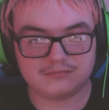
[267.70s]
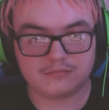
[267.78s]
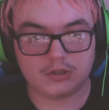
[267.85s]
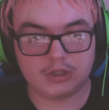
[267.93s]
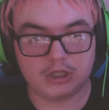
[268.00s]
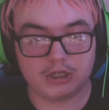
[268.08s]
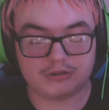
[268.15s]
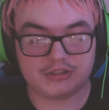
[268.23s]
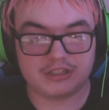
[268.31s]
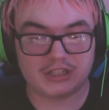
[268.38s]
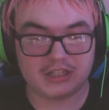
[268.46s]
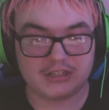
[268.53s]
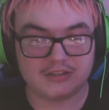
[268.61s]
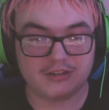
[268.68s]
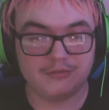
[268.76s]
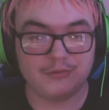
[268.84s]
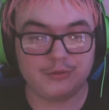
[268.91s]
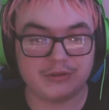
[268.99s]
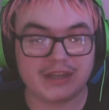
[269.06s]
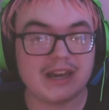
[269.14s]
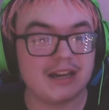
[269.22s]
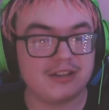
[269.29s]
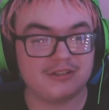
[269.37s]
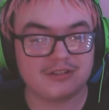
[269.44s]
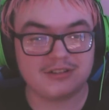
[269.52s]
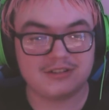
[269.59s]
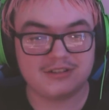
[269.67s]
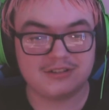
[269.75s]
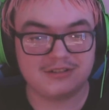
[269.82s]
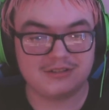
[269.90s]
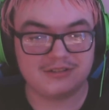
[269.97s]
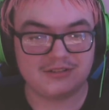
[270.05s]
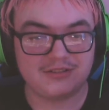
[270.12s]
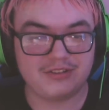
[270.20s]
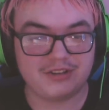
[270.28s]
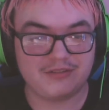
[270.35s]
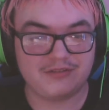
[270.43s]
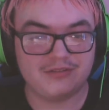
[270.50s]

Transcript: Oh shit, don't do that. You're gonna kill yourself.